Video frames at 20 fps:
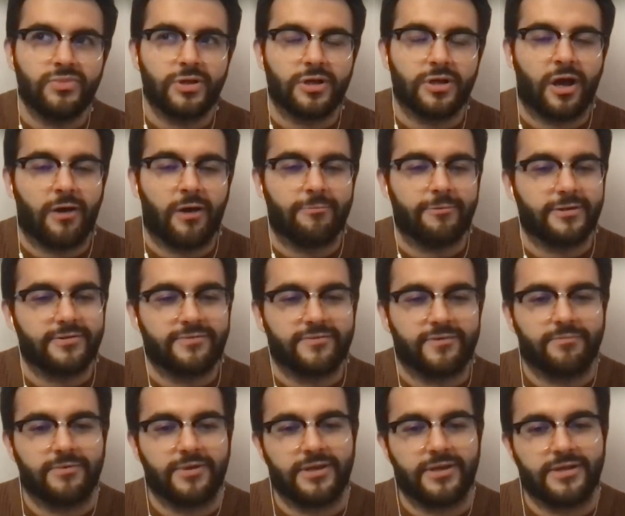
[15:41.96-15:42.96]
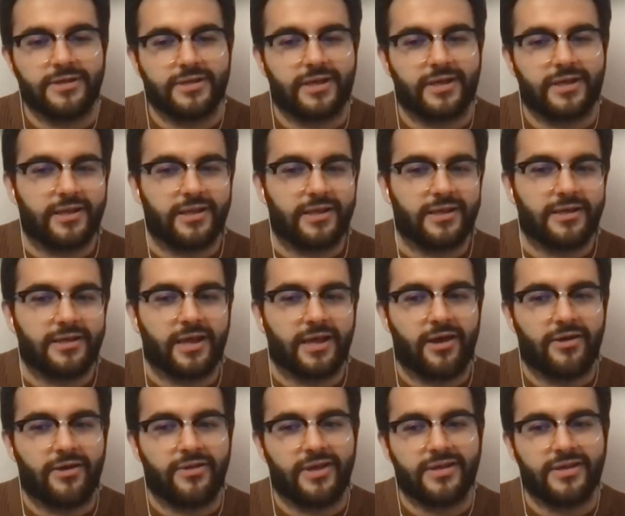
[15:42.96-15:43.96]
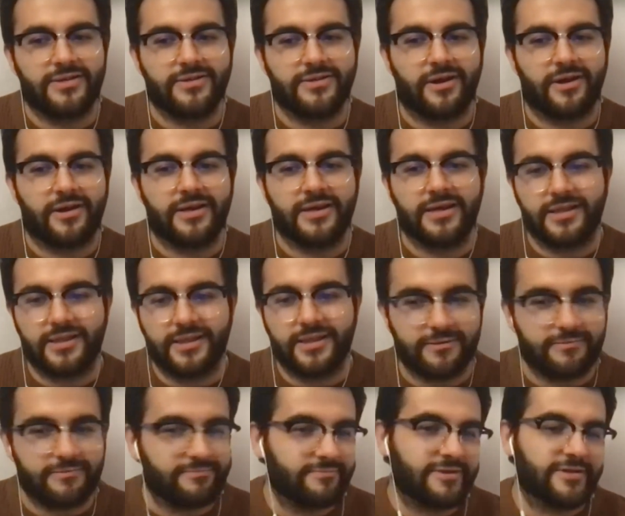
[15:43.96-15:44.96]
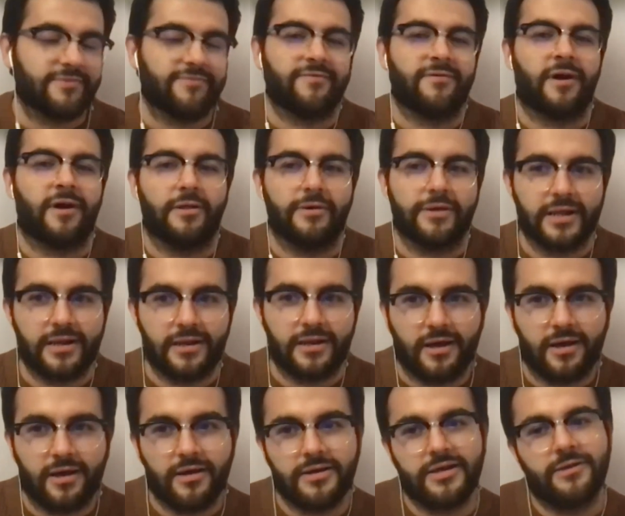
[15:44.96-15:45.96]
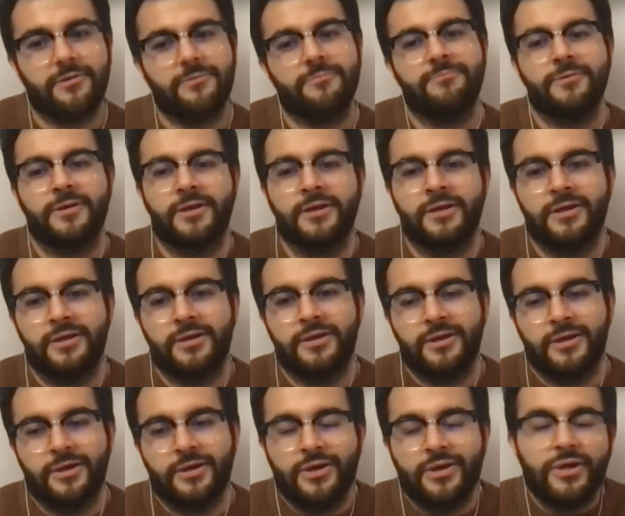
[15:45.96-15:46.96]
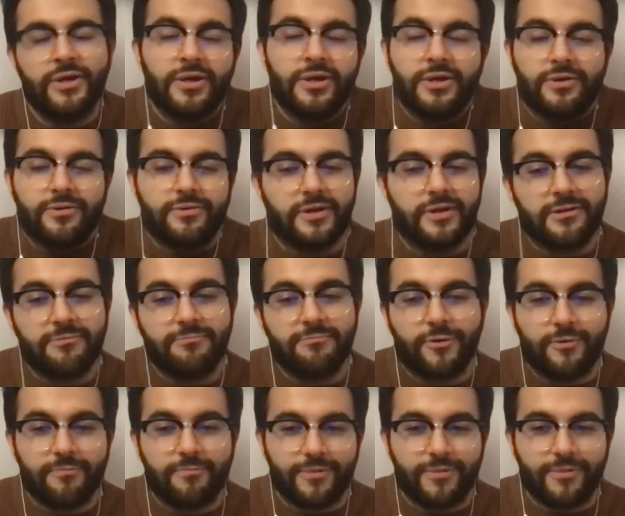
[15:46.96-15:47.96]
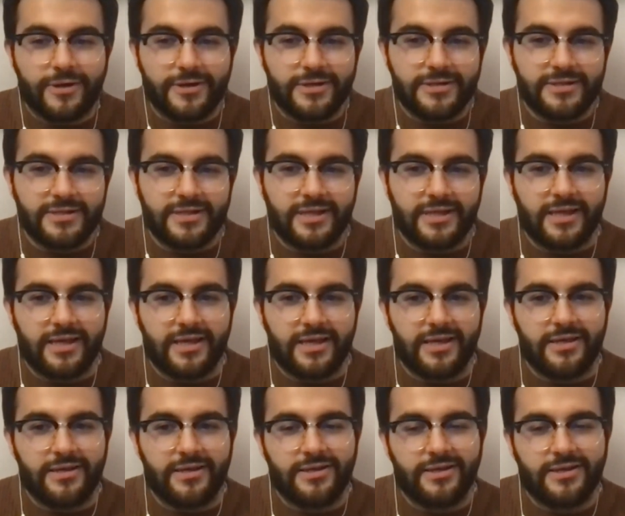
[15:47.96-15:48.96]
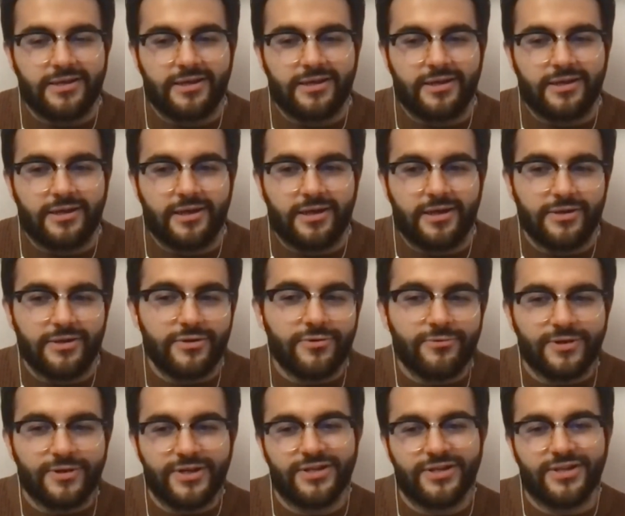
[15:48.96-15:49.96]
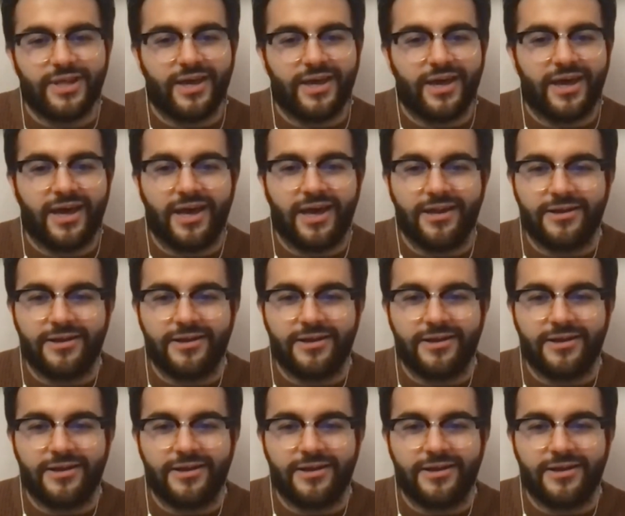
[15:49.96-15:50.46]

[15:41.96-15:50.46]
comics for me is kind of like how that started, and then just following along and reading more books. And I do wish that